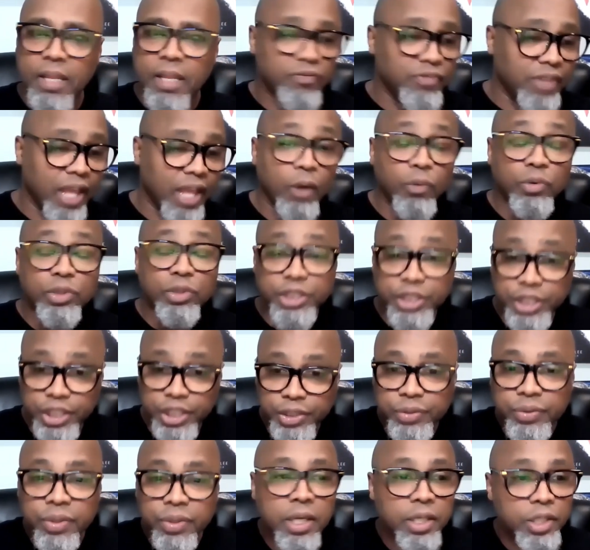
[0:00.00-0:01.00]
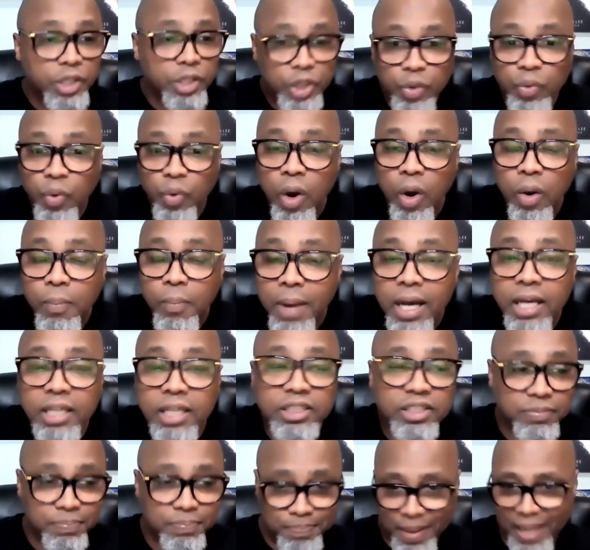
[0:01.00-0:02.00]
If that was you, you won't
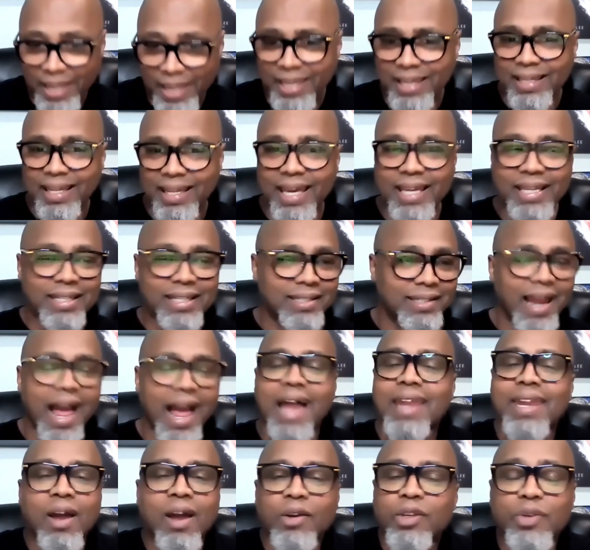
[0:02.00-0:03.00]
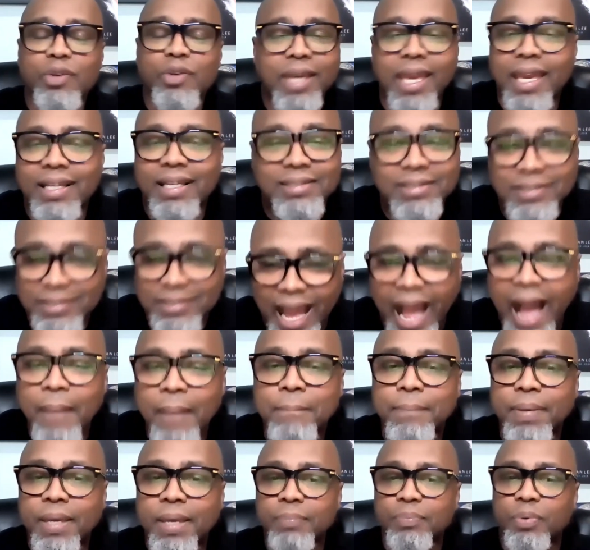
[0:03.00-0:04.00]
mind speculating. I know you can't
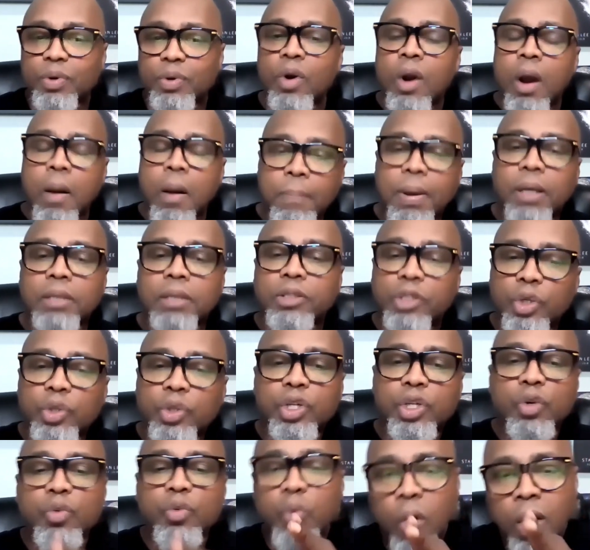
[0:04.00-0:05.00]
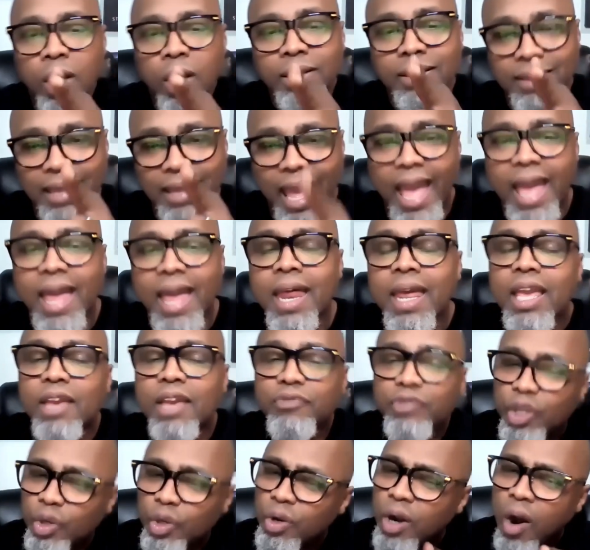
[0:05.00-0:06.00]
stop people, but do you want that?
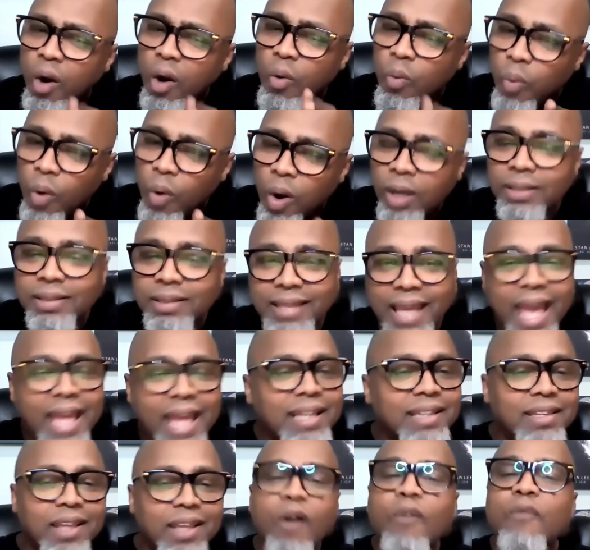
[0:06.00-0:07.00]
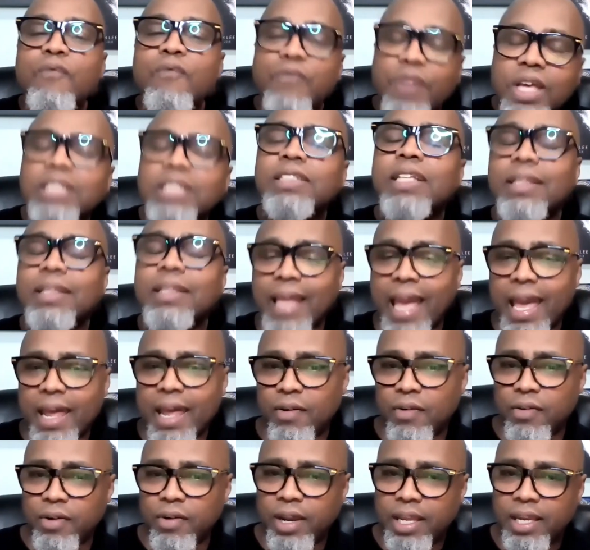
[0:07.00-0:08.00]
If you don't want that, don't visit
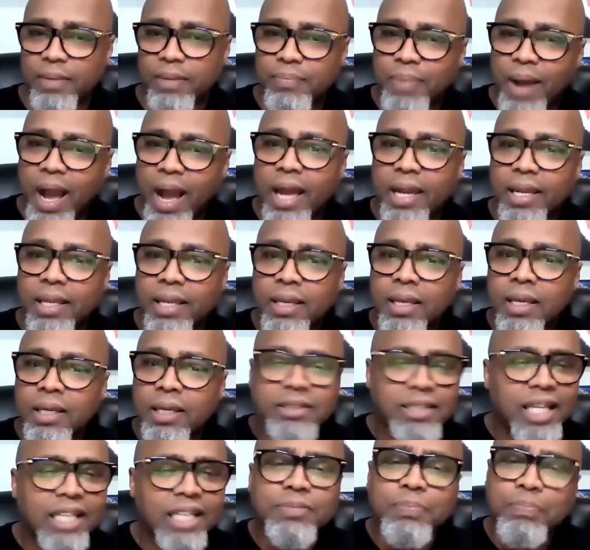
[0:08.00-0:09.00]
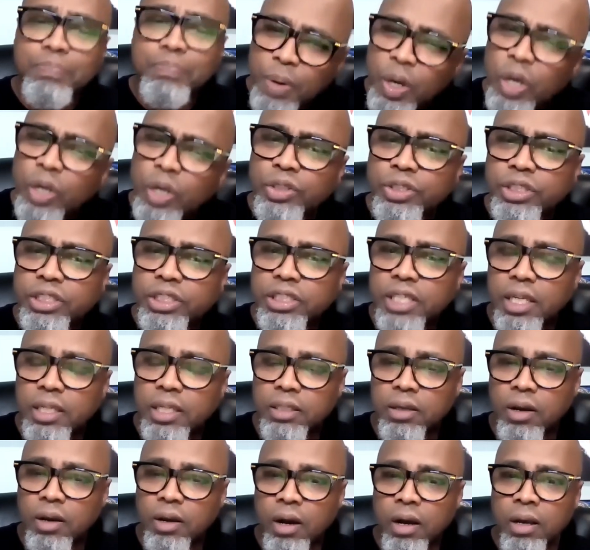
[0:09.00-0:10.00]
that on anybody because that's
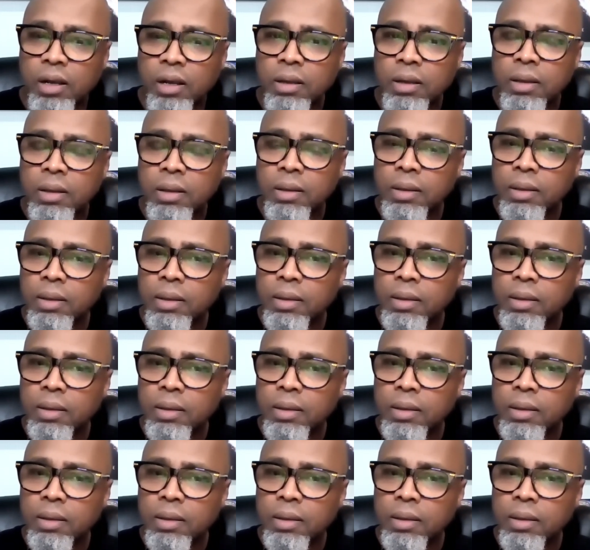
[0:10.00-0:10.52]
bullshit, y'all.